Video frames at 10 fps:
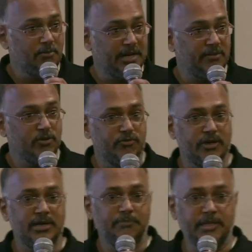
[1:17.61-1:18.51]
but I work for a
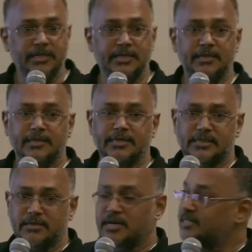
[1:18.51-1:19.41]
company as
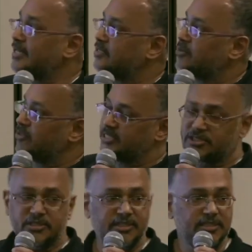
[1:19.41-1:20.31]
a contractor called
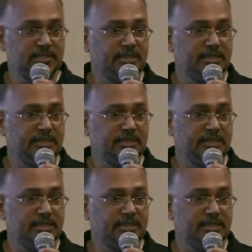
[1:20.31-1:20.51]
Section 6,